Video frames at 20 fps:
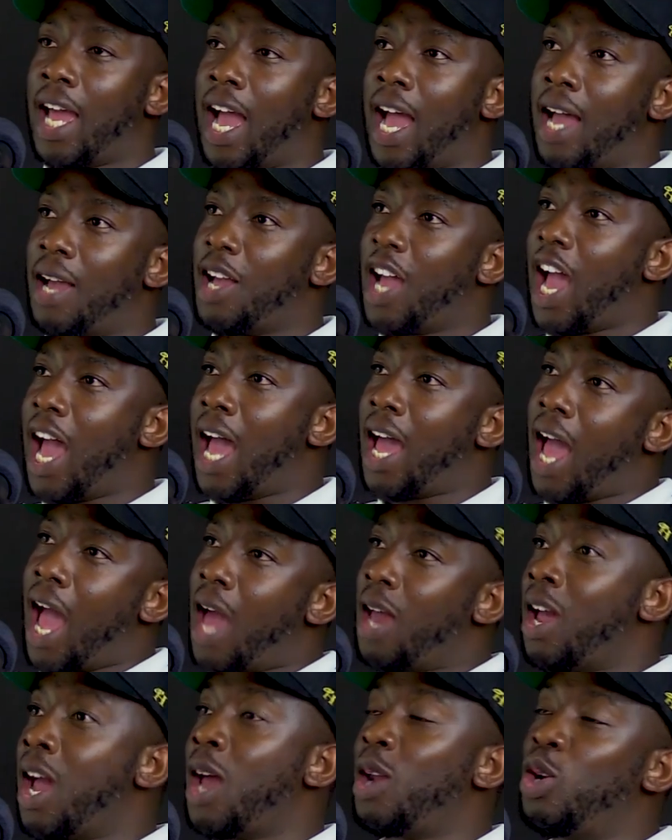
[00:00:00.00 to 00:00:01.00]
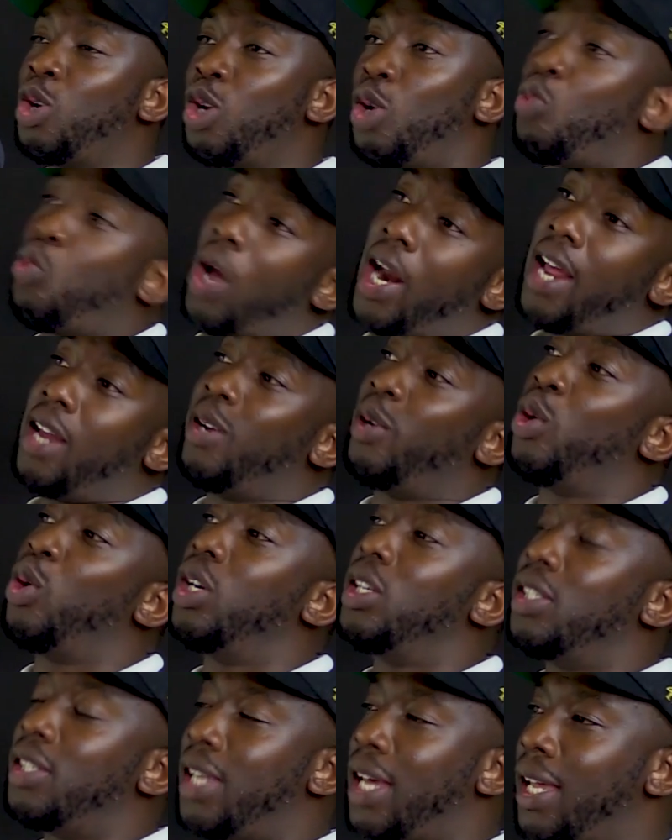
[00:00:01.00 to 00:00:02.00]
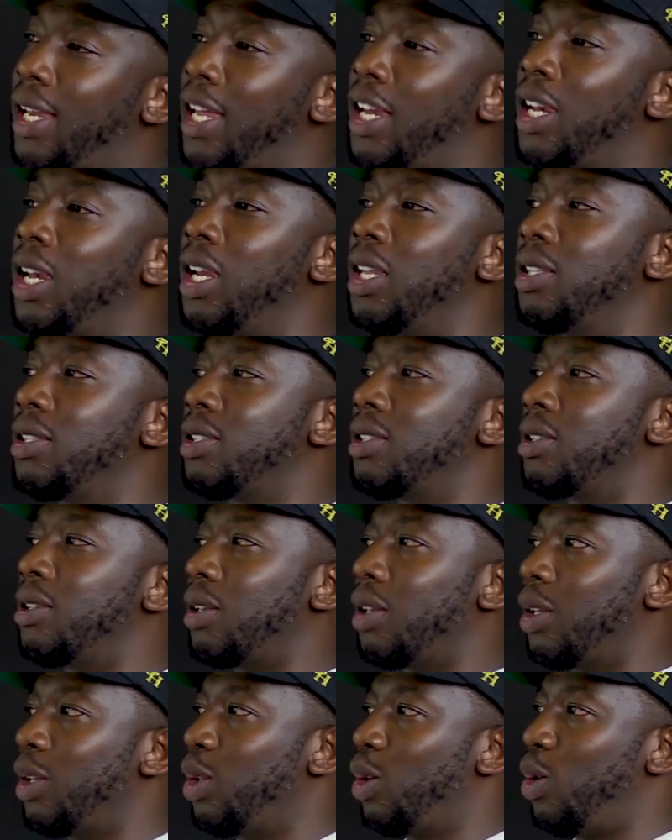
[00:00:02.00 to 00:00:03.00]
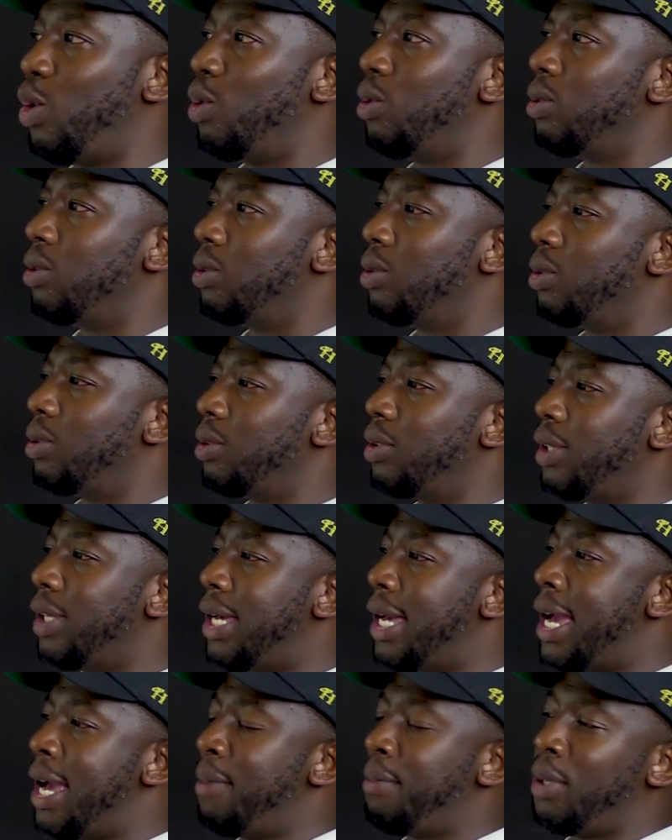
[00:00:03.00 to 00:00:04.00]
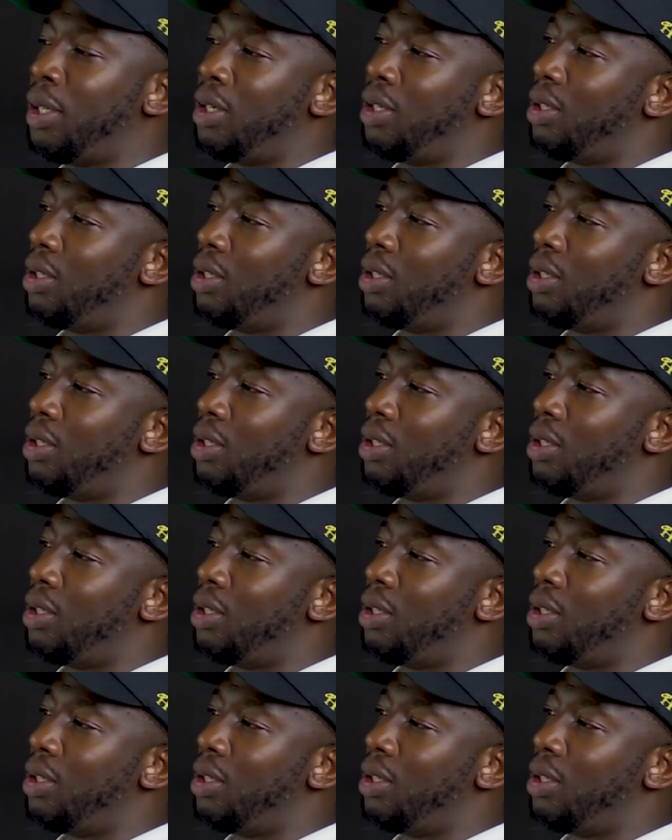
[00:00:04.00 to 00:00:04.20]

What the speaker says: Nah, I don't know. What I know is that at least, you know, I